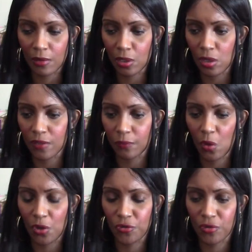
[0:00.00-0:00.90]
the Knight of
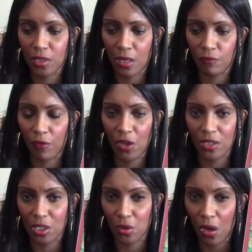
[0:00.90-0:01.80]
Wands in
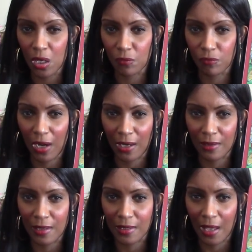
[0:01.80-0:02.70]
reverse is kind of
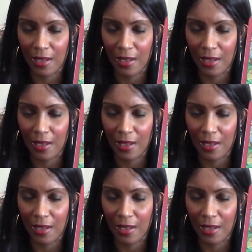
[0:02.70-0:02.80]
reckless